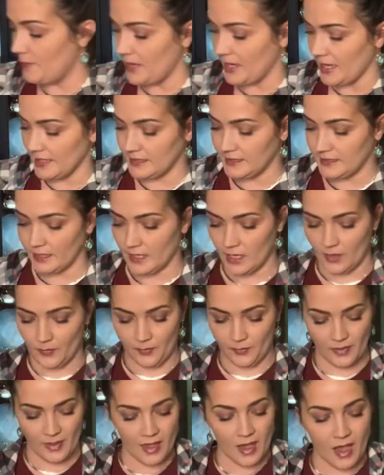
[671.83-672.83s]
picked
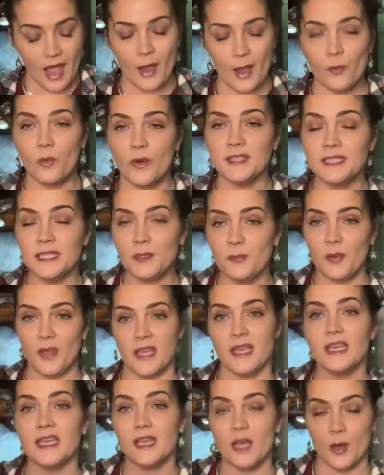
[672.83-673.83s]
up, I wasn't
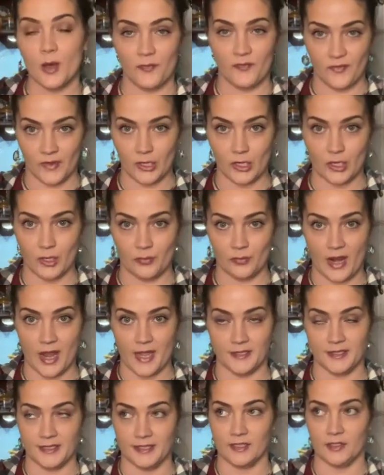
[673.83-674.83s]
picking up Vera
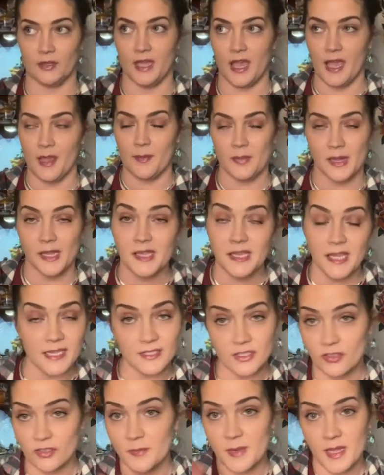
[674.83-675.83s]
Bradley's, okay? But I
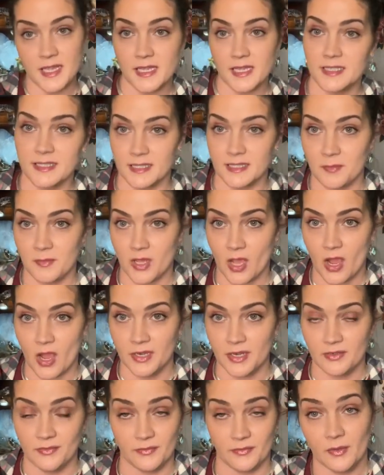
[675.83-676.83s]
guess they're making some
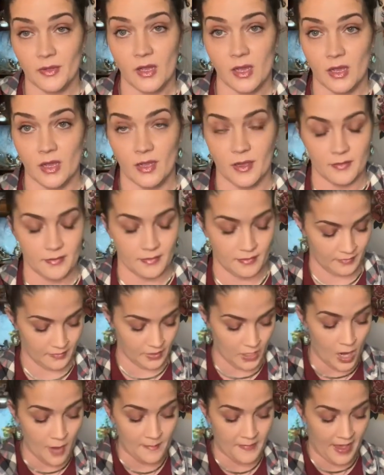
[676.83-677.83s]
kind of
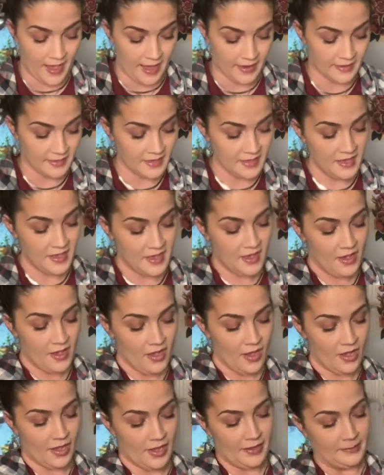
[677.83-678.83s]
comeback.
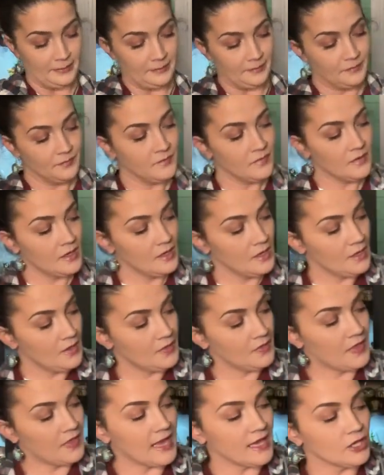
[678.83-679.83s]

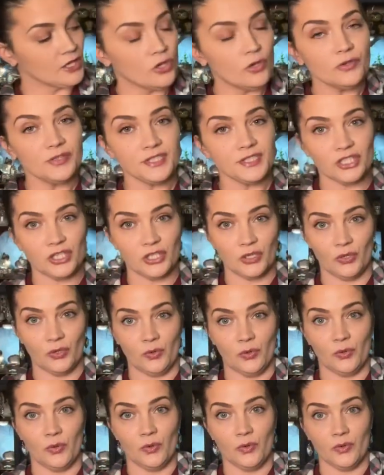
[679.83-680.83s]
They used
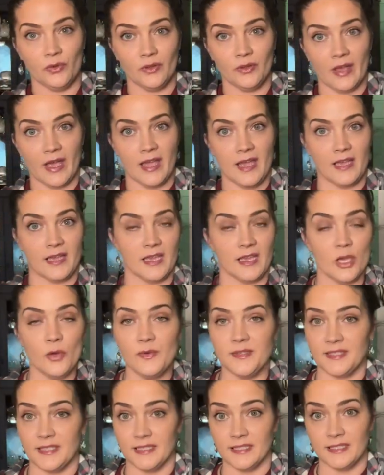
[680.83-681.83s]
to, like, it
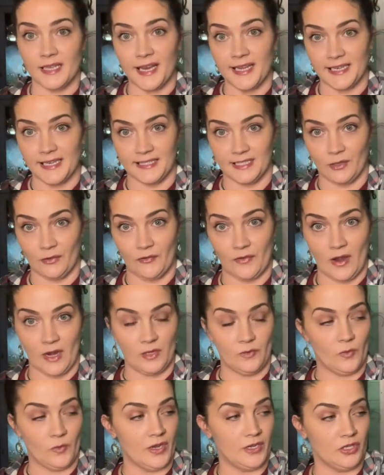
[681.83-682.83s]
was exciting to
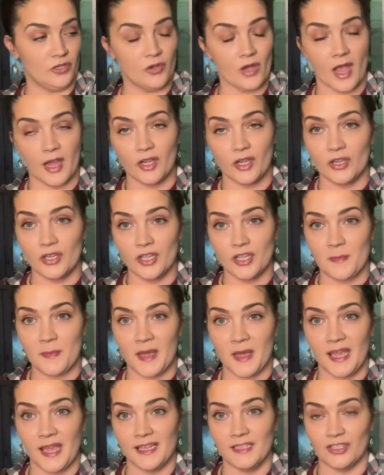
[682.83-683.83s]
find one. And I couldn't get
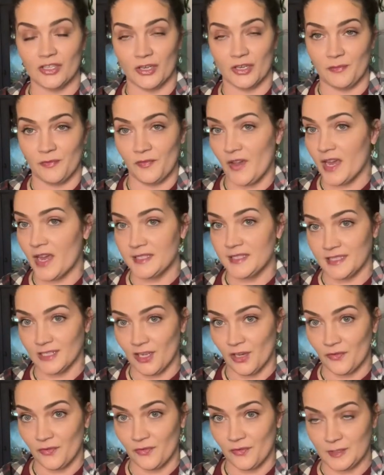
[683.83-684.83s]
my hands on them fast
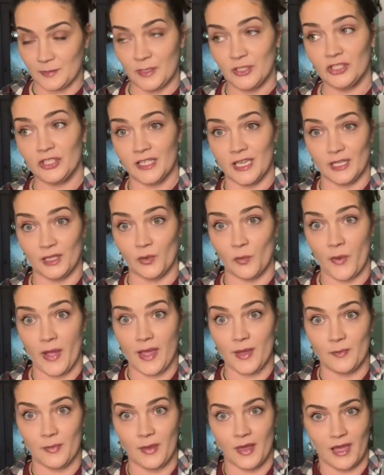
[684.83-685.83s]
enough, especially at the
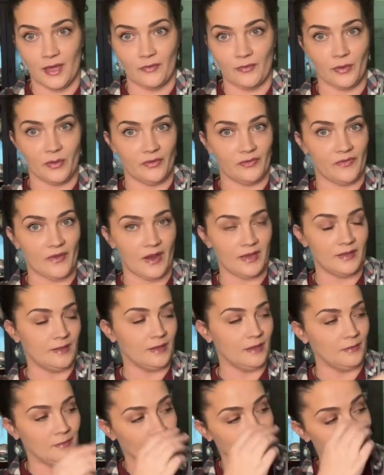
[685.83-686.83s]
Weigh and Pay if we would find
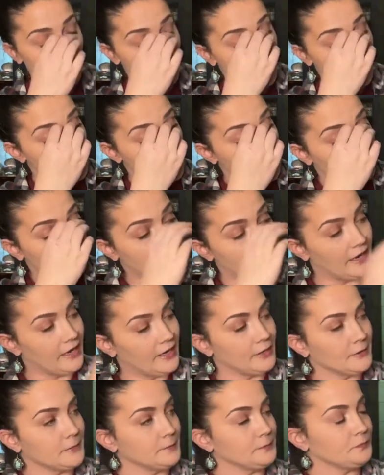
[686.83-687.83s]
them
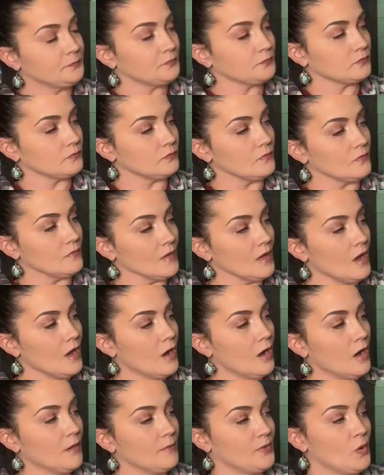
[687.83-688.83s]
there.
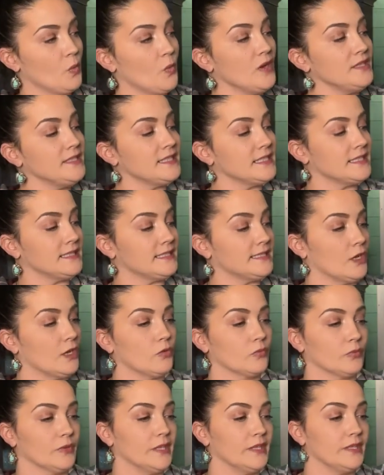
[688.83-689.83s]
The ones that
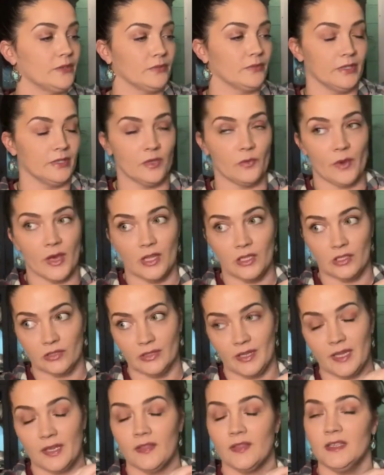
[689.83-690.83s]
sell really, really well are
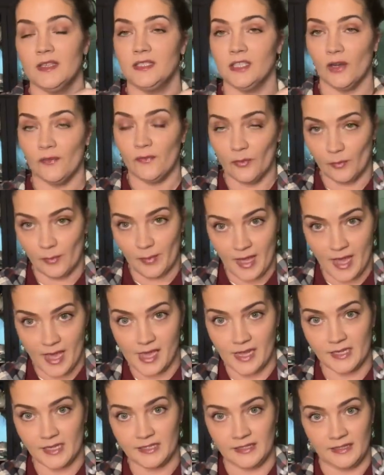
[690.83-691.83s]
like the duffel
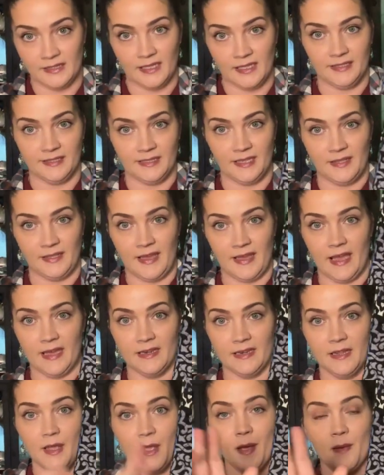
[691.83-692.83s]
bags and things like that.
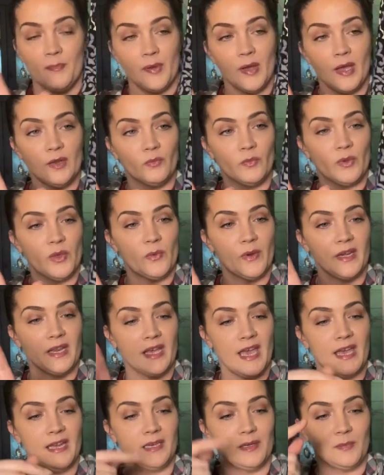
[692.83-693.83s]
But we went
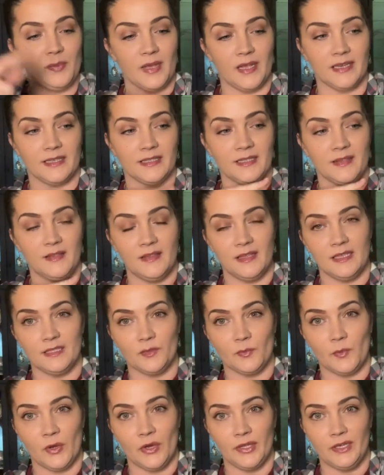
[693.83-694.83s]
ahead and picked
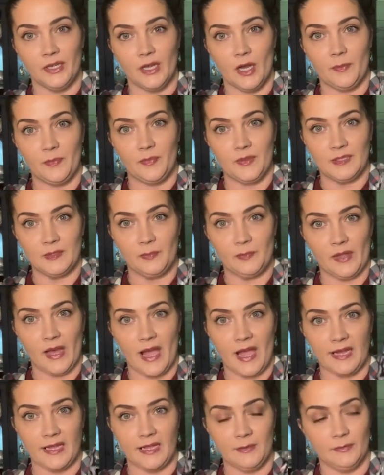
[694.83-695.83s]
this one up, this
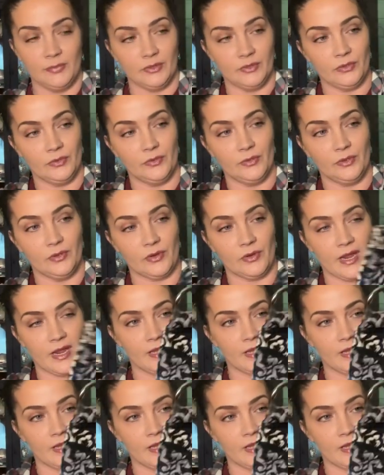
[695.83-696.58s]
black and blue and gray